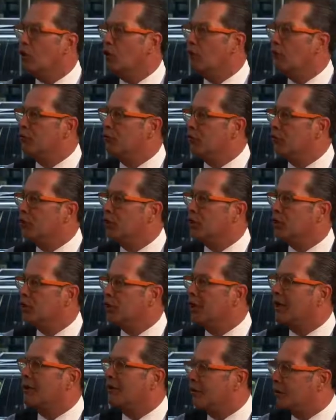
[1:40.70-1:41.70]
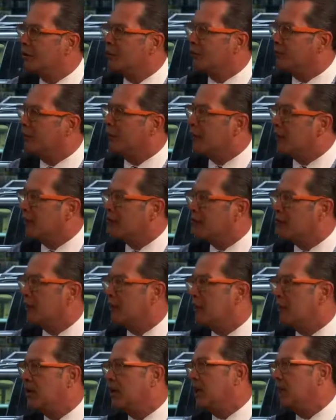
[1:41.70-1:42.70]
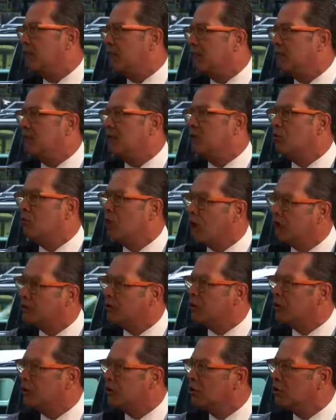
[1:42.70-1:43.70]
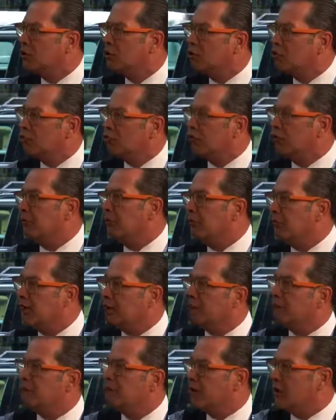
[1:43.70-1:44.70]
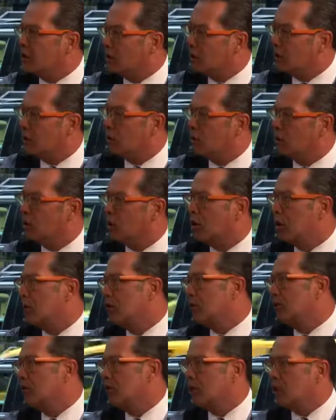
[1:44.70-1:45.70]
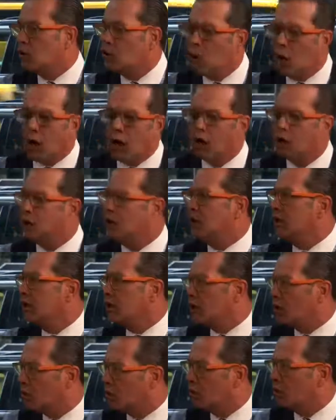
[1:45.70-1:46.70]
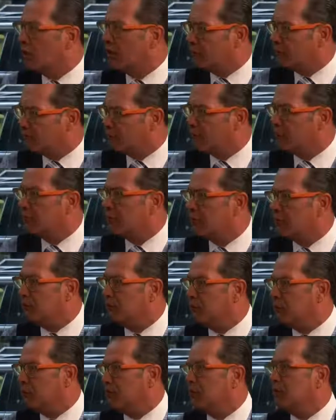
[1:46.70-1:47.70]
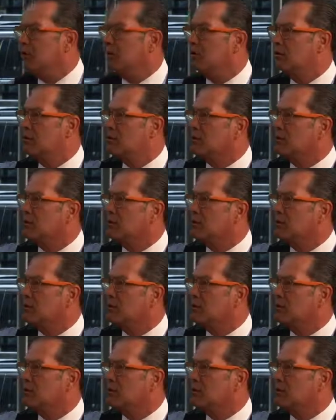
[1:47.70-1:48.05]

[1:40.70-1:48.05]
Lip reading: you overlook like little things like making everybody watch a 3-minute video on equality or whatever it may be.